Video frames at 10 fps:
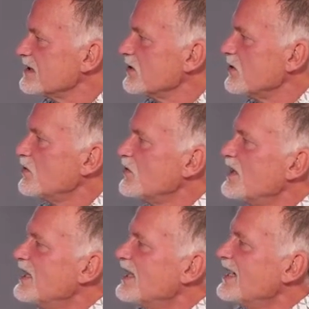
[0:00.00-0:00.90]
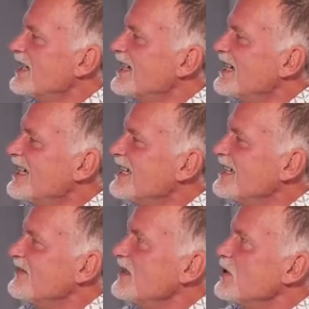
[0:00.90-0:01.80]
So
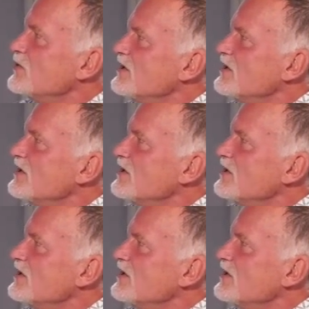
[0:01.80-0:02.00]
if we go to